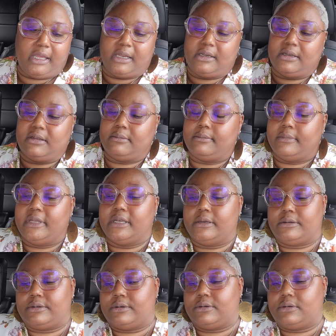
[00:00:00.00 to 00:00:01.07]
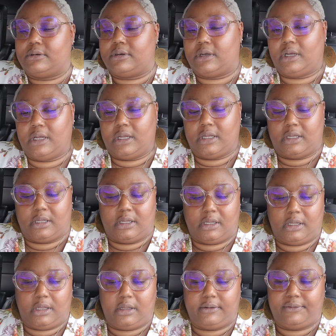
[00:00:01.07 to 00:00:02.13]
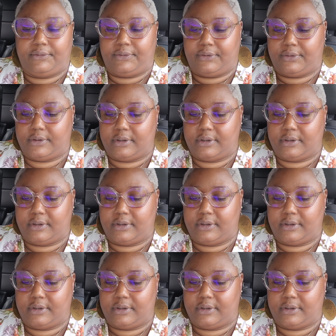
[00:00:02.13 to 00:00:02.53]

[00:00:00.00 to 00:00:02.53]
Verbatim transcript: in the middle of